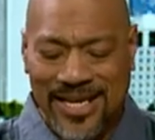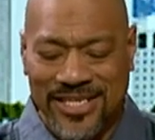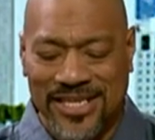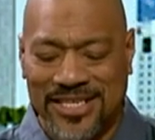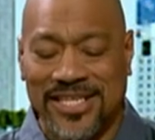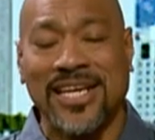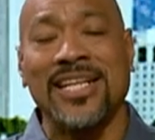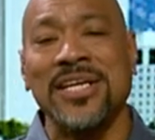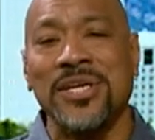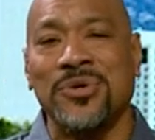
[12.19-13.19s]
She is the
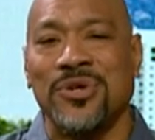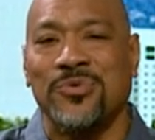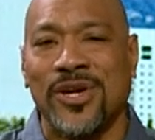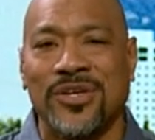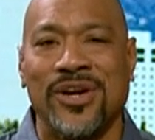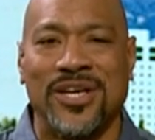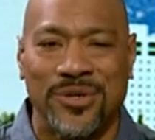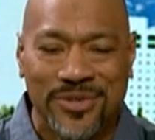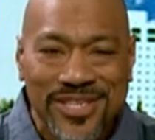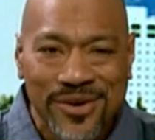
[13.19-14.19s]
clinical director at
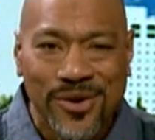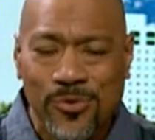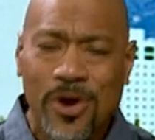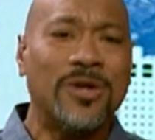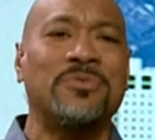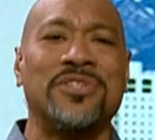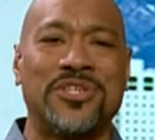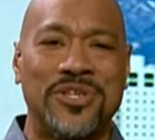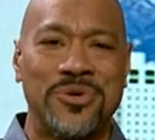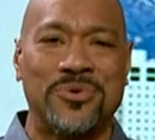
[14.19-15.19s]
doTERRA. Welcome to the
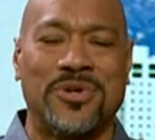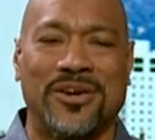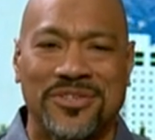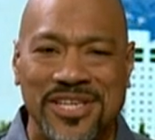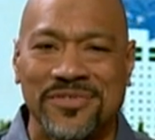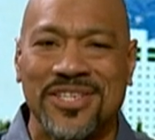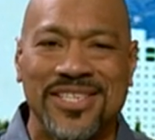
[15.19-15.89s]
show, Doctor Stevens.